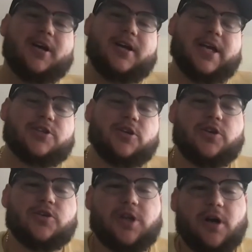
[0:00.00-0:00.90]
Yeah. So
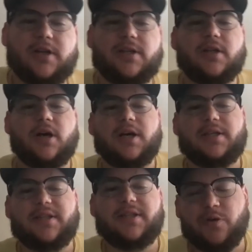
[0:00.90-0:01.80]
you started
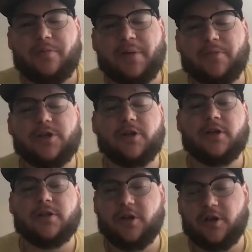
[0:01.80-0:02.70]
Dish with Pepper
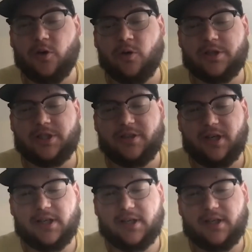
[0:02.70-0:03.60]
during quarantine, right?